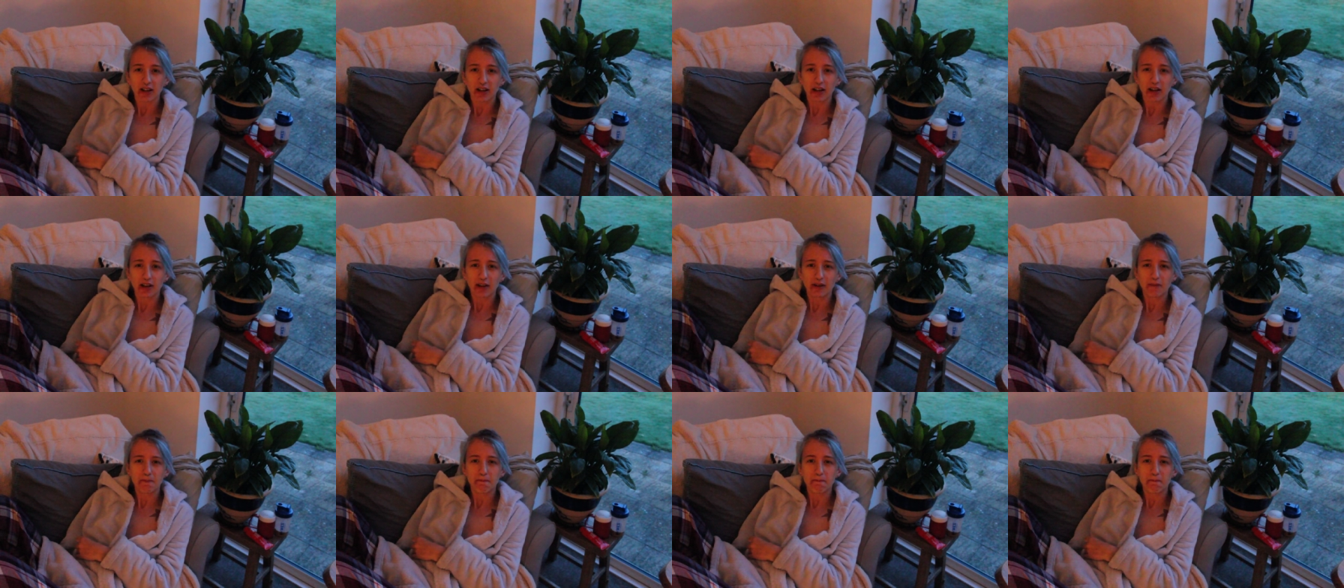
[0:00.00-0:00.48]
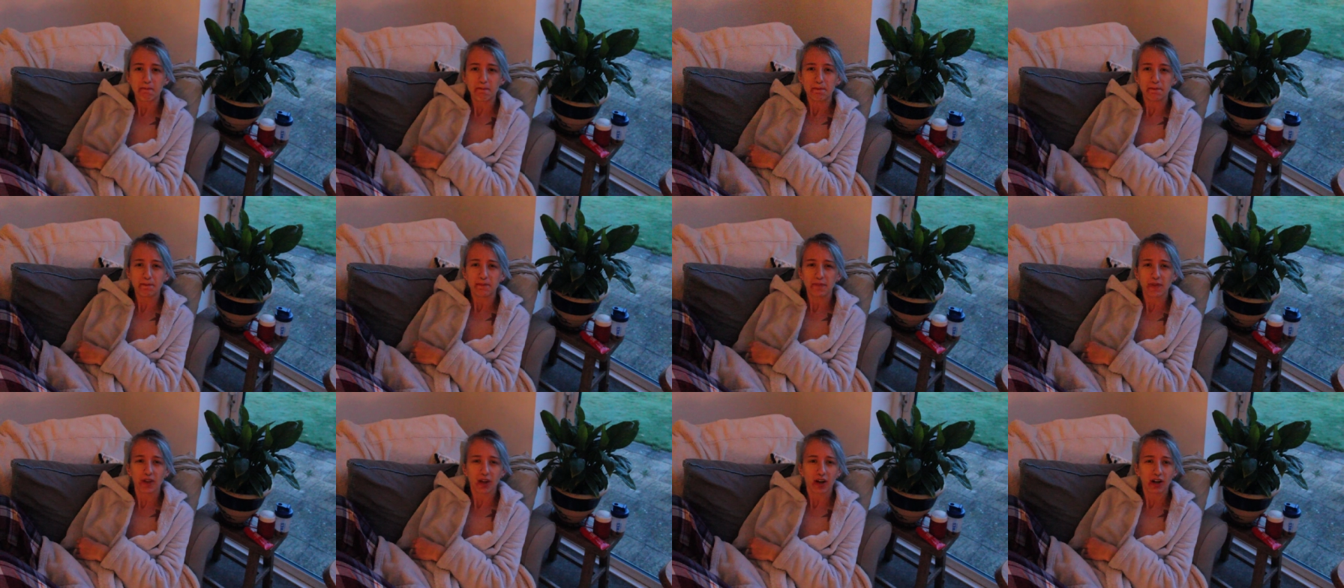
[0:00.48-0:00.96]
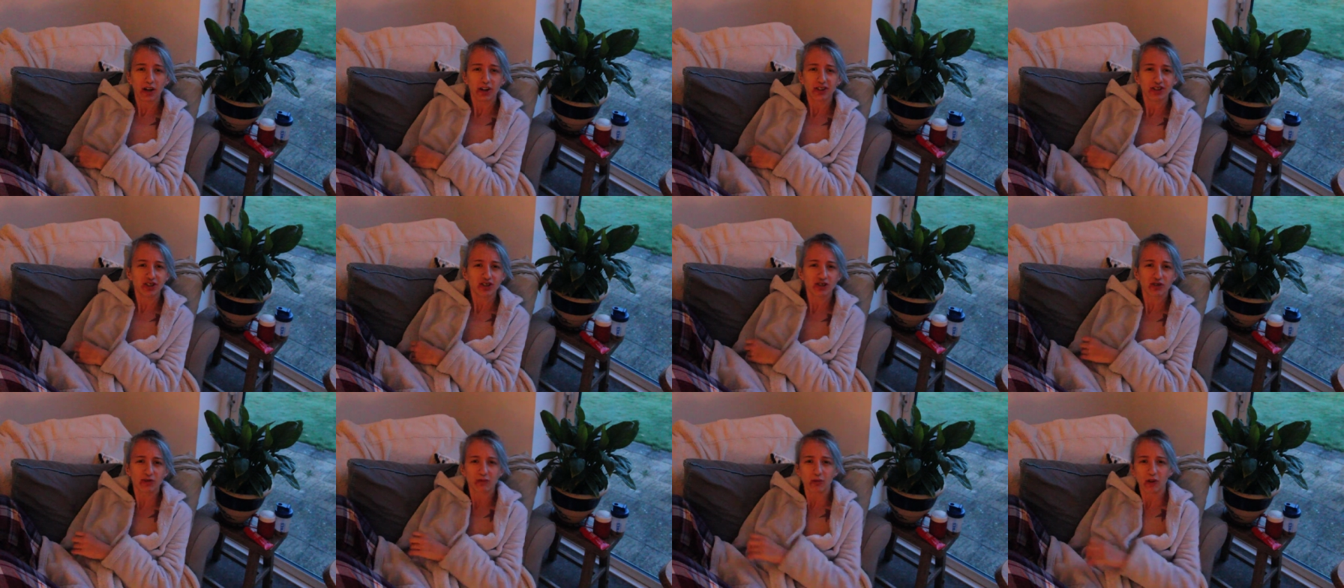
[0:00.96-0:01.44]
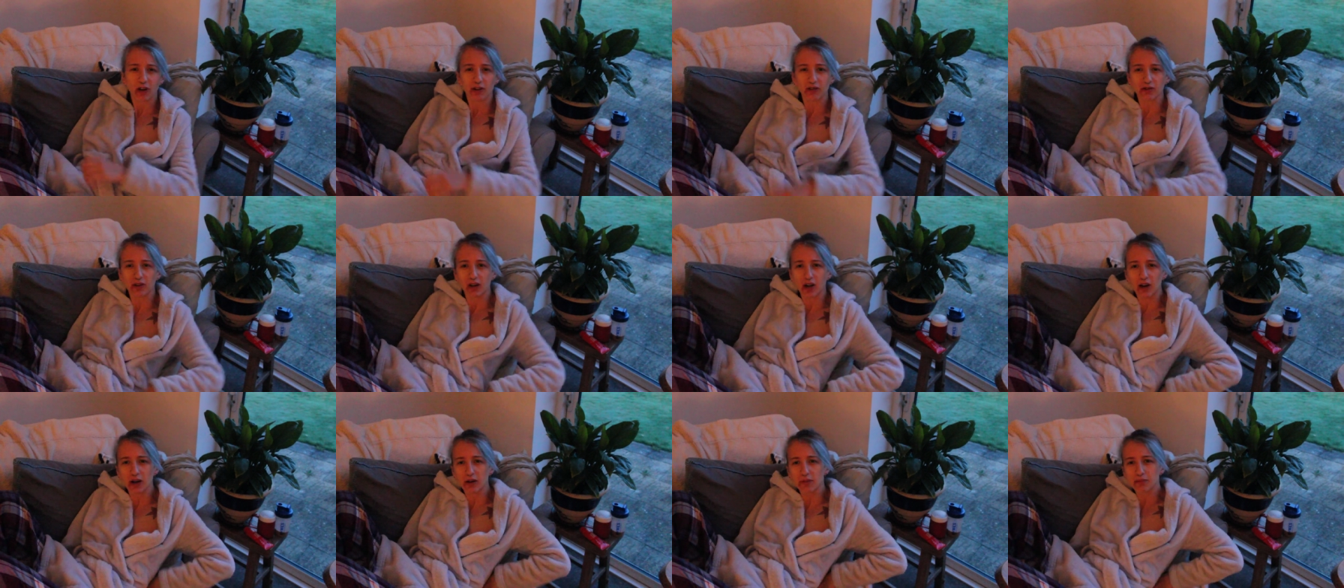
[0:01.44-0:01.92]
Um, I just
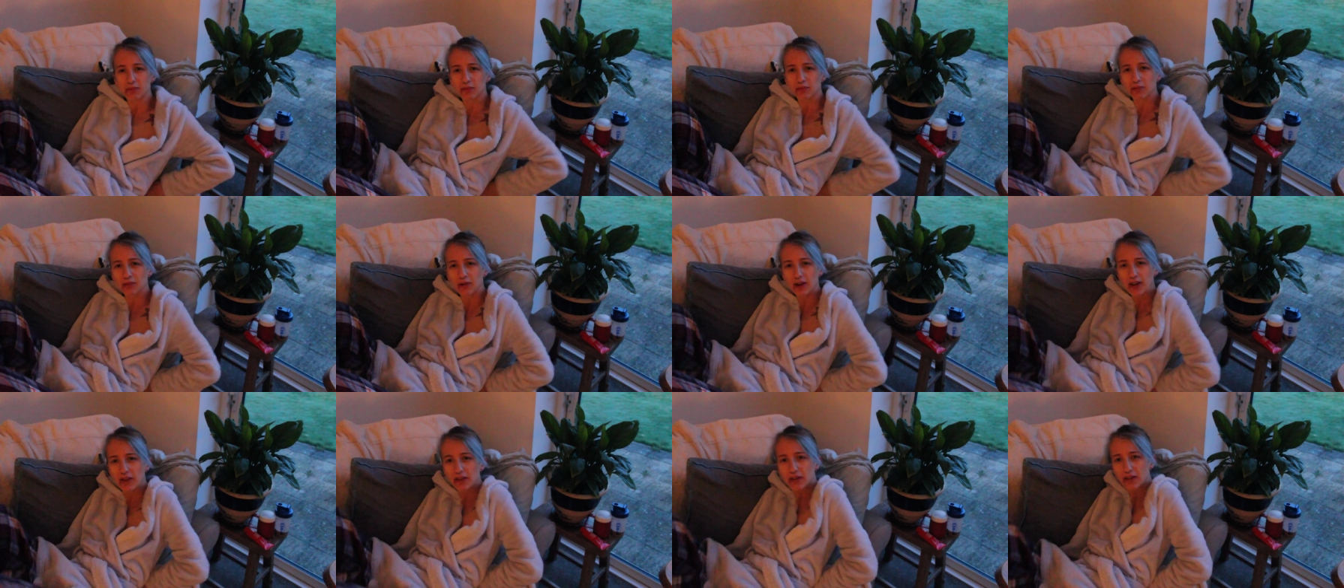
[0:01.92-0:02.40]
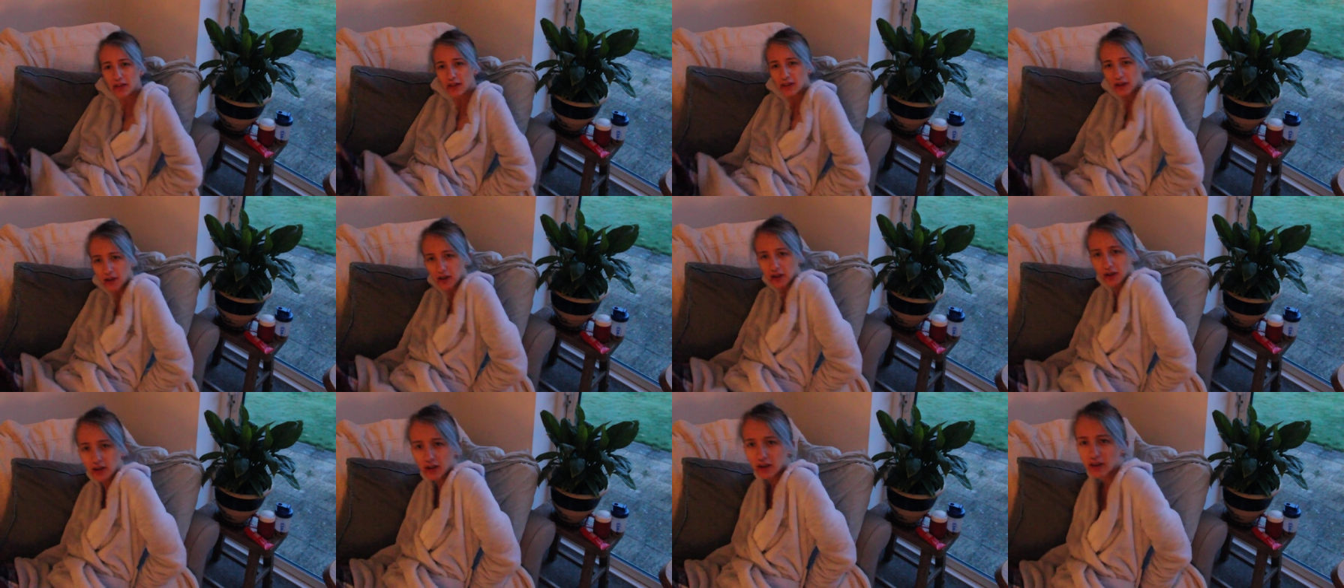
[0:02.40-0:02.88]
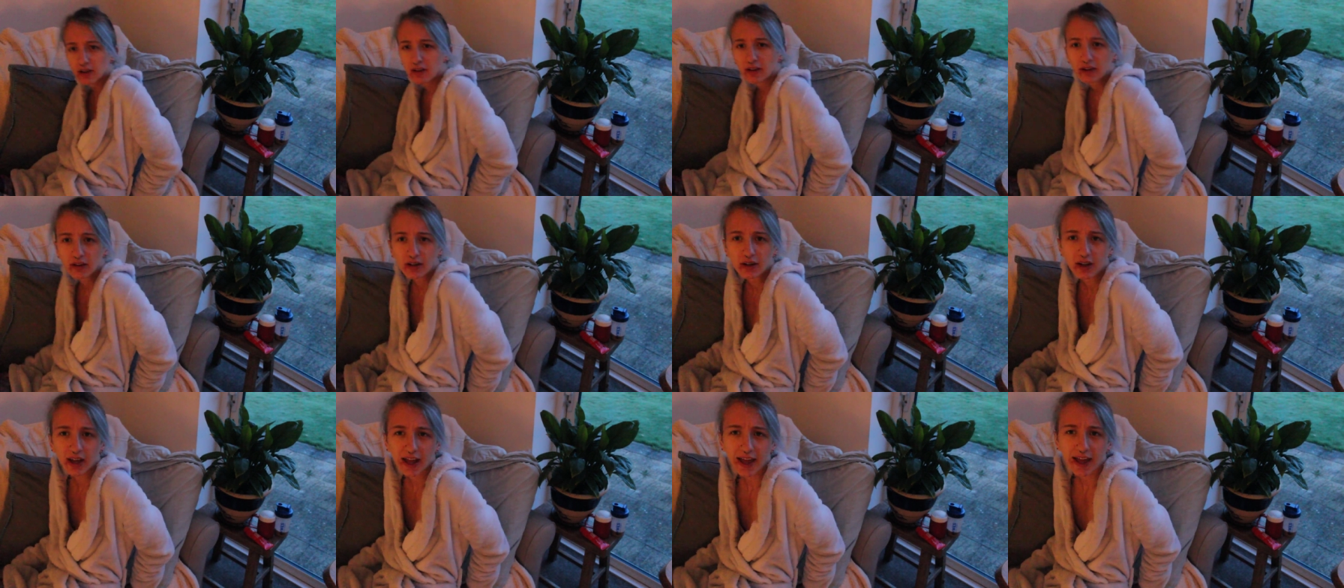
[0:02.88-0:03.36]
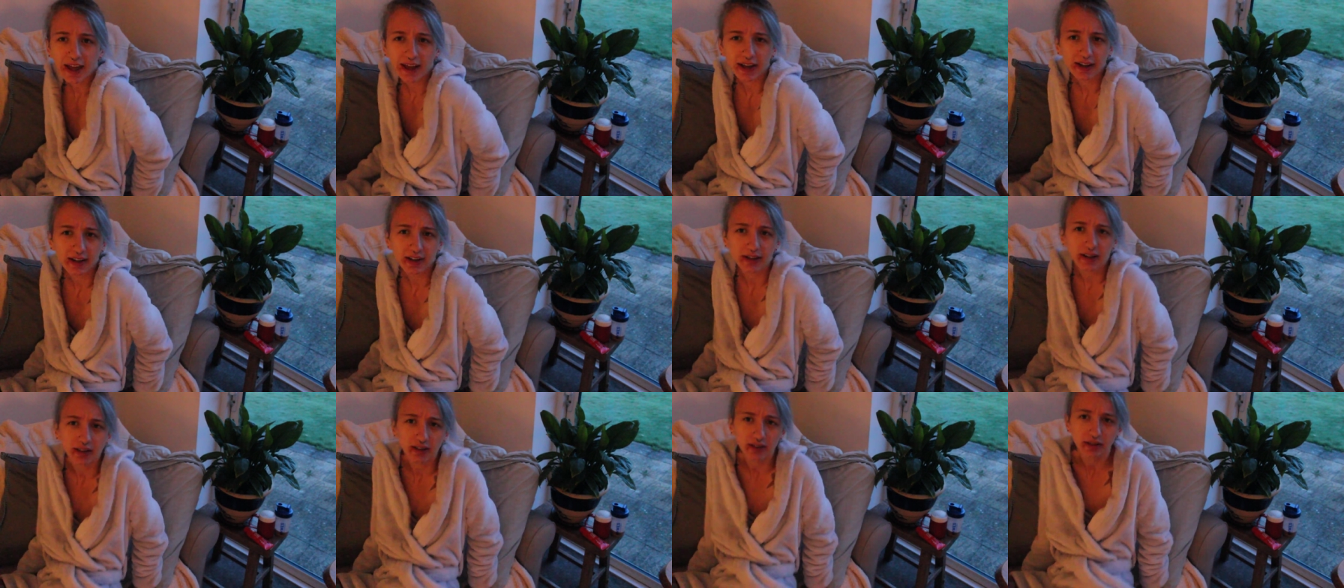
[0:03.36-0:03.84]
woke up with a
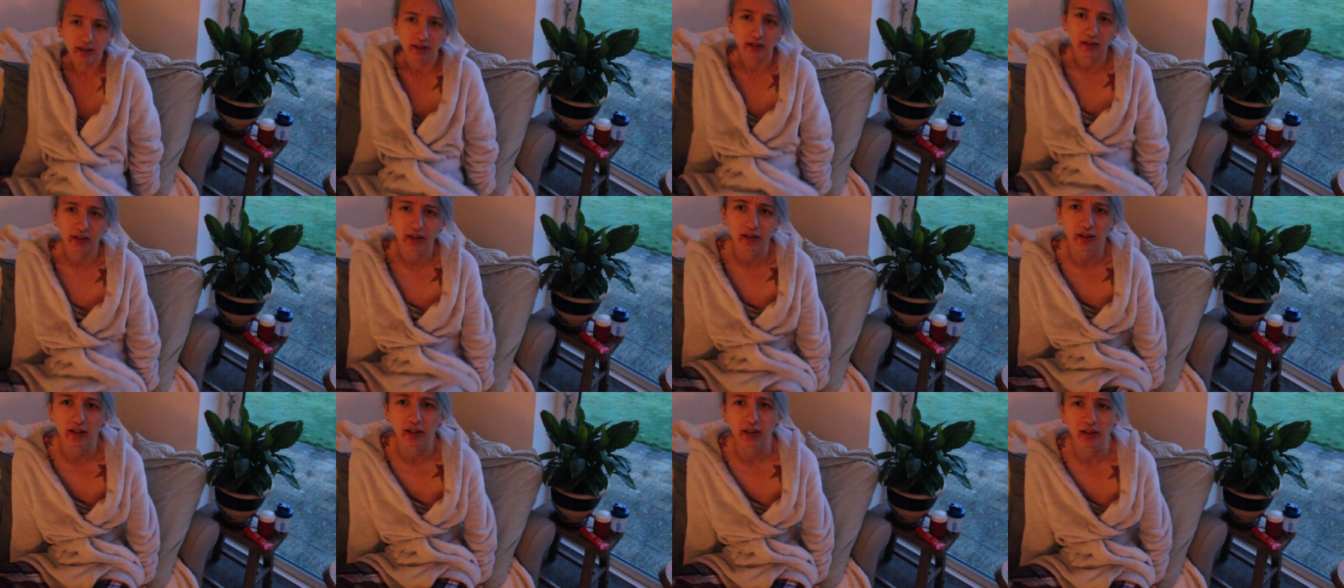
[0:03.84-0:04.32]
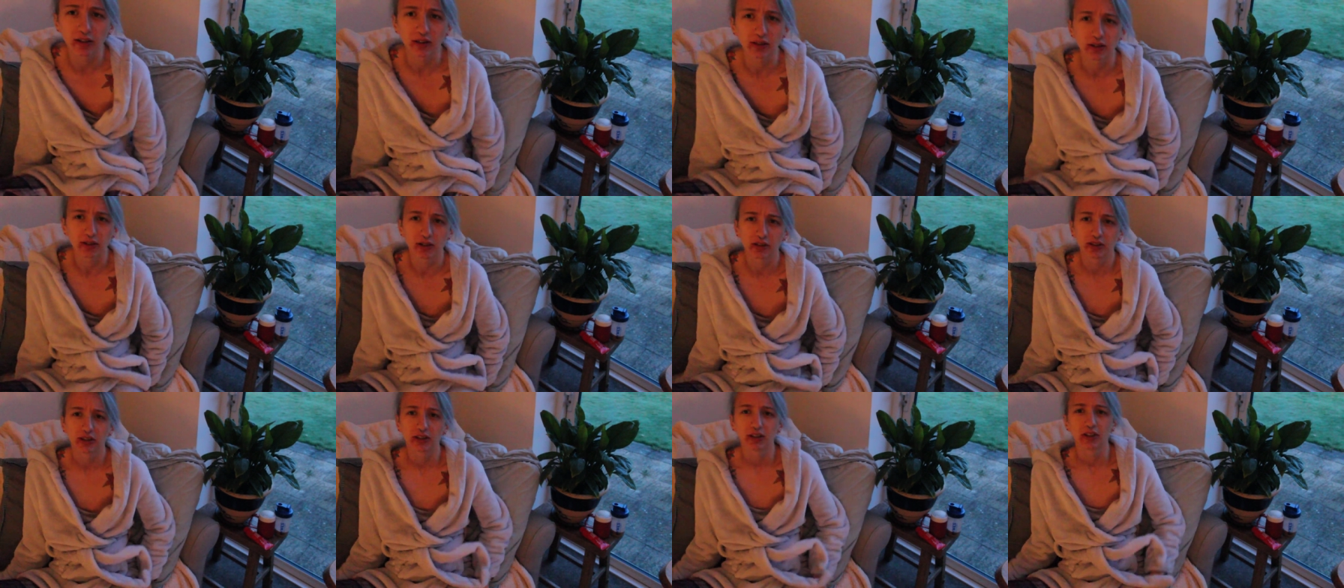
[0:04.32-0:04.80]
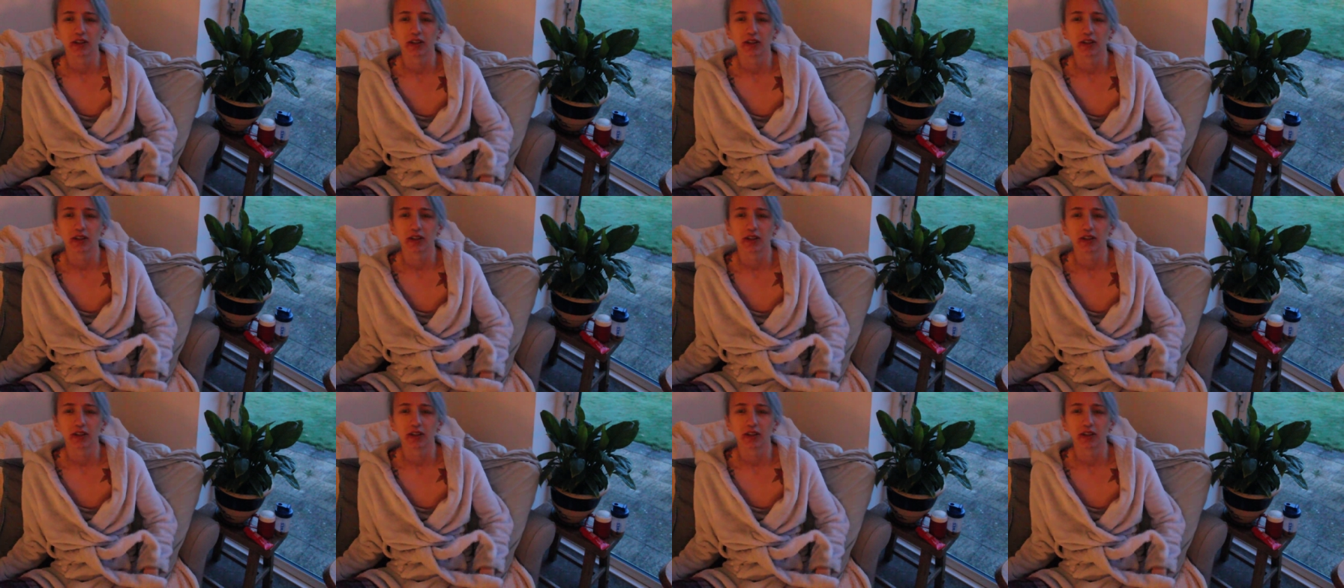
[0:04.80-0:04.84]
oh,